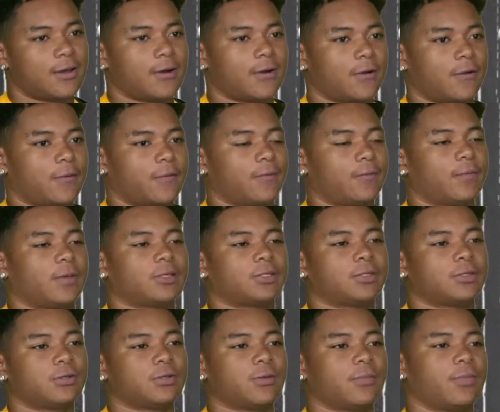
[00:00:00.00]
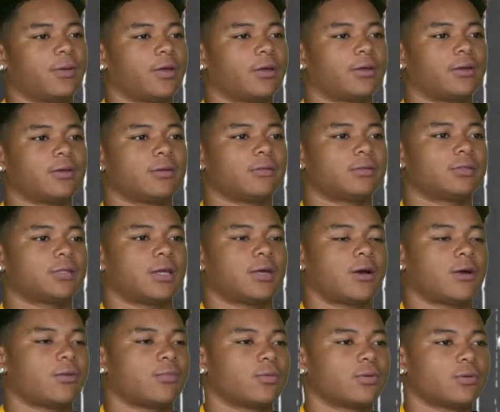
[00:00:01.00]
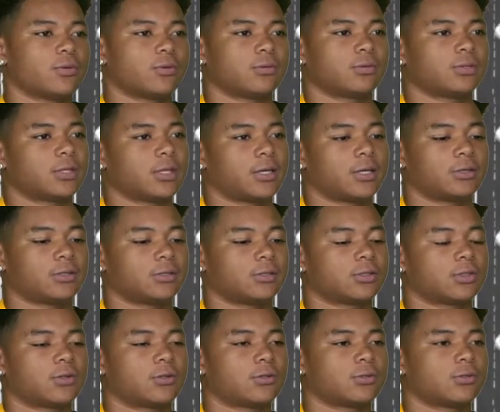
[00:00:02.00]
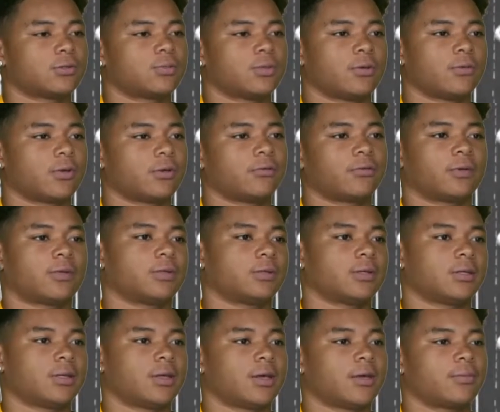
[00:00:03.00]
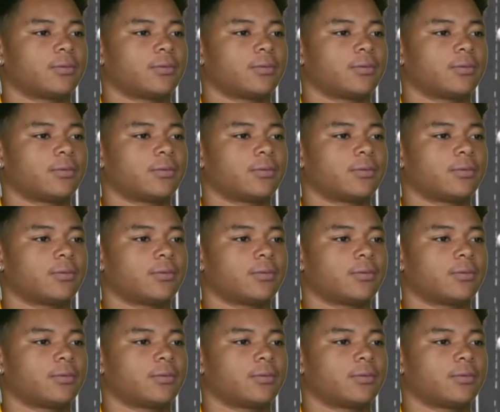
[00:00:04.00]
Um, make sure you're competitive, stay humble, stay on your toes, be ready for anything to